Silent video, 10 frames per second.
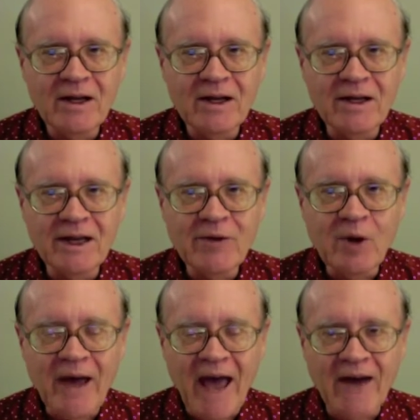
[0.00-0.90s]

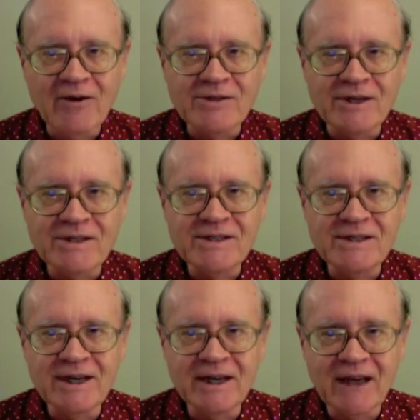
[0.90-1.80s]
Leroy Anderson's
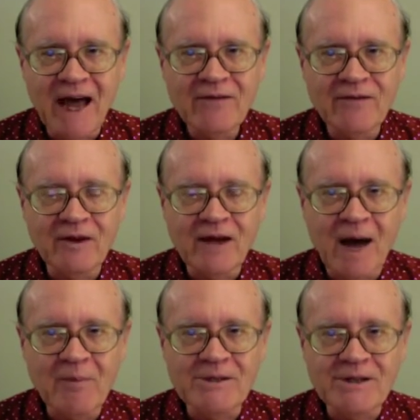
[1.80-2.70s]
delightful
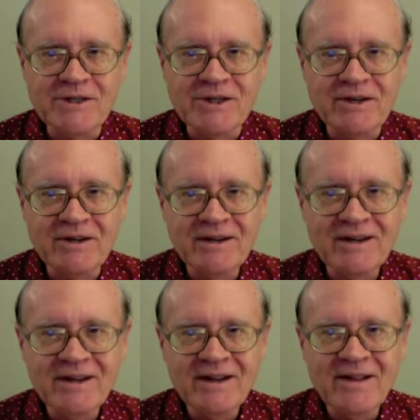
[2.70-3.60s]
composition,
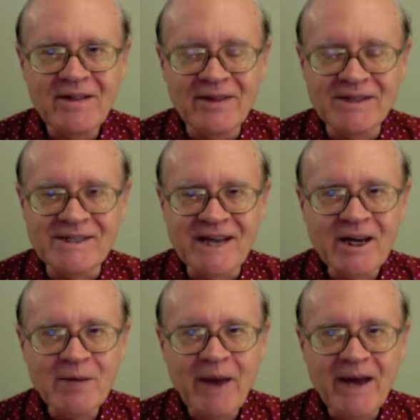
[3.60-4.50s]
The
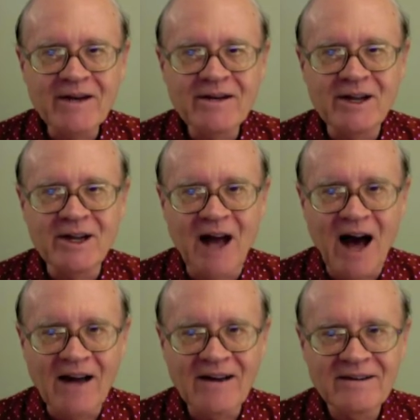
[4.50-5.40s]
Syncopated
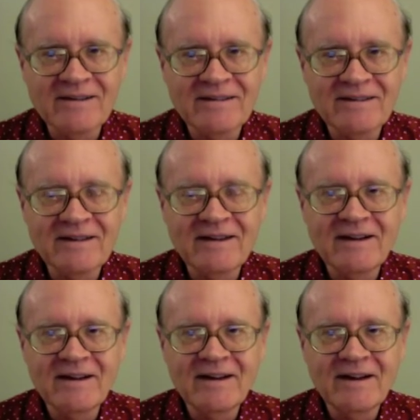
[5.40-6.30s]
Clock.
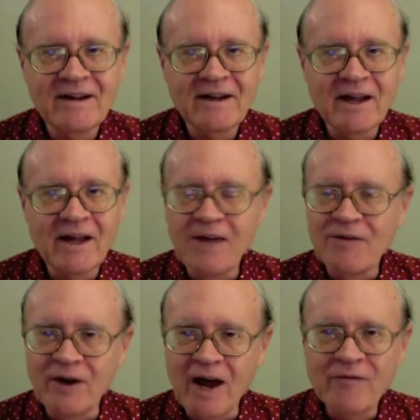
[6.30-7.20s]
If
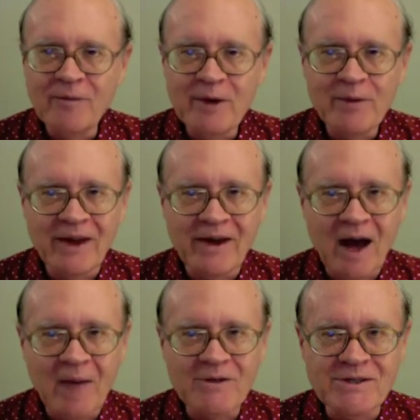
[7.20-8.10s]
you're not familiar with that
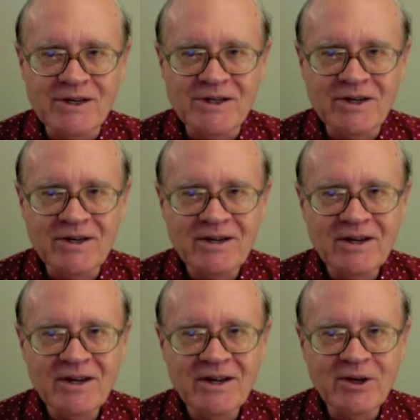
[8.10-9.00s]
composition,
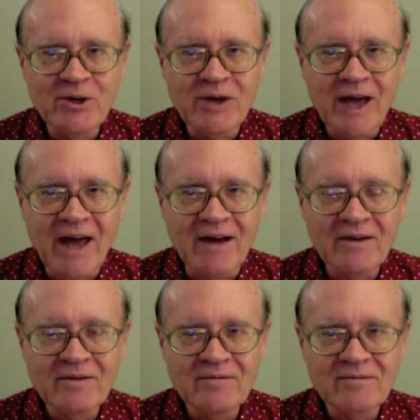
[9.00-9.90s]
you can
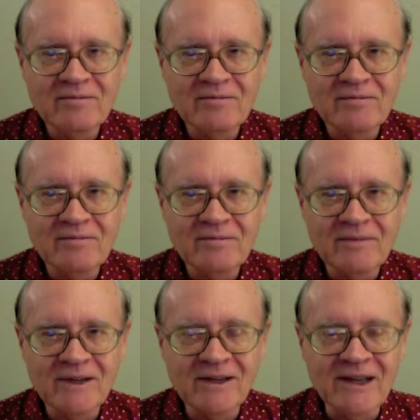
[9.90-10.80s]

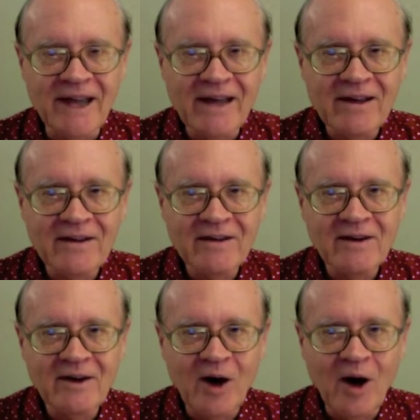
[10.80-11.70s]
click
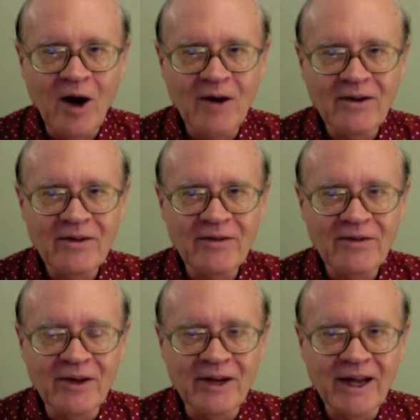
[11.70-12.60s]
on
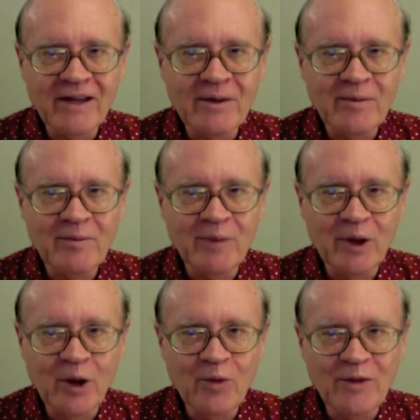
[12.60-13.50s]
the link
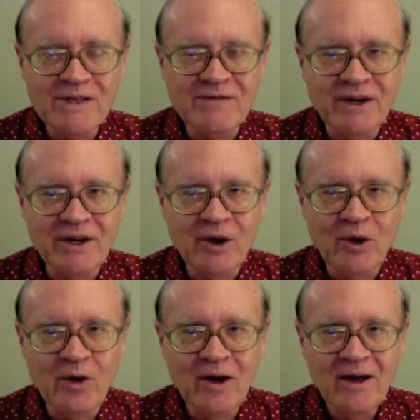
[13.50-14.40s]
below this video